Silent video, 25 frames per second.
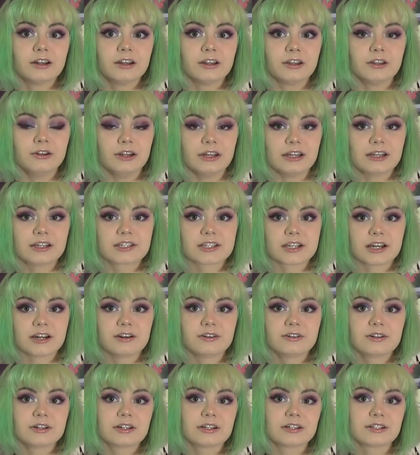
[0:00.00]

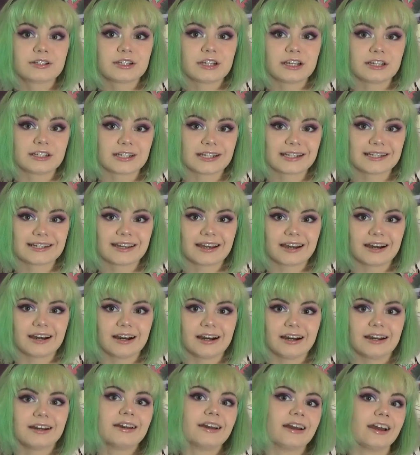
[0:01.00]
Uniqso,
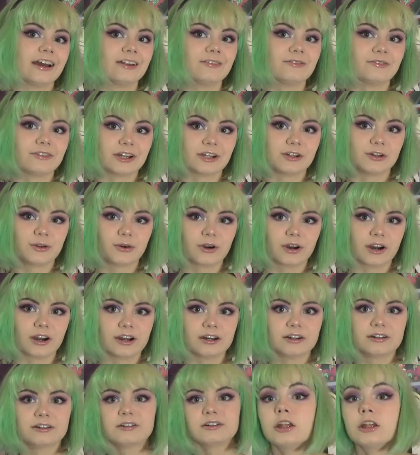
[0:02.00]
TTDEYE, and Vandora.